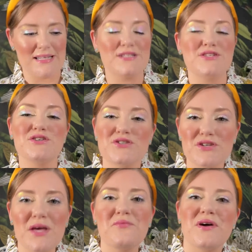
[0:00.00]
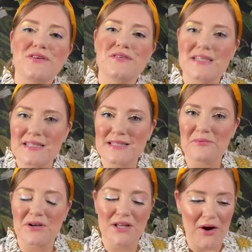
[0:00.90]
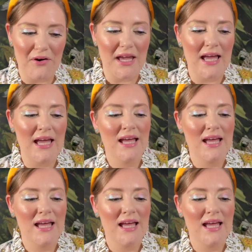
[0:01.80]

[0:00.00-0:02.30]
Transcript: is usually when you see someone going